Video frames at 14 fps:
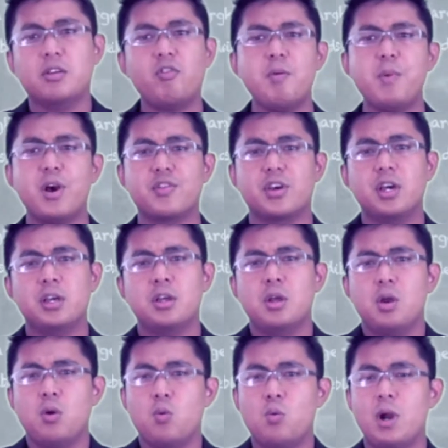Grandmother,
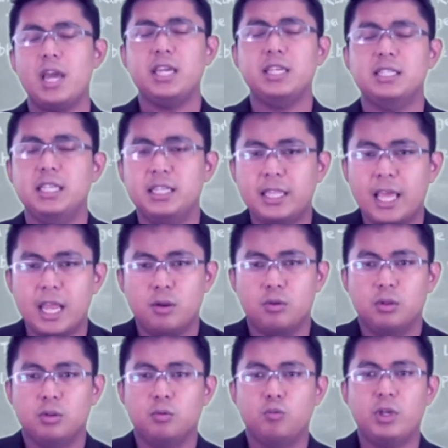why is it that
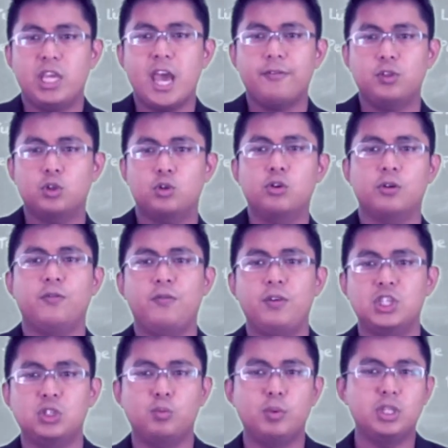we have to cook
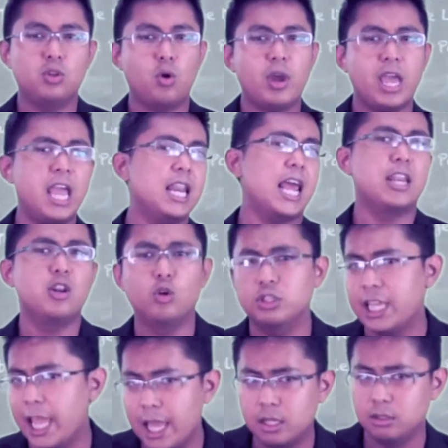fish with no head and no
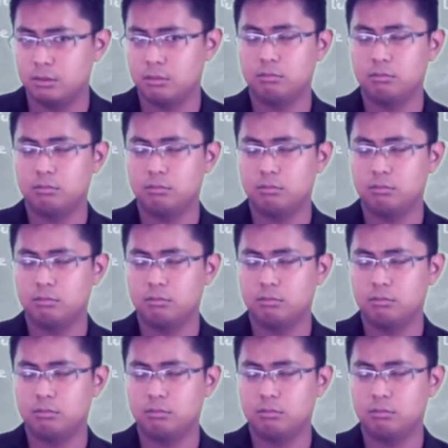tail?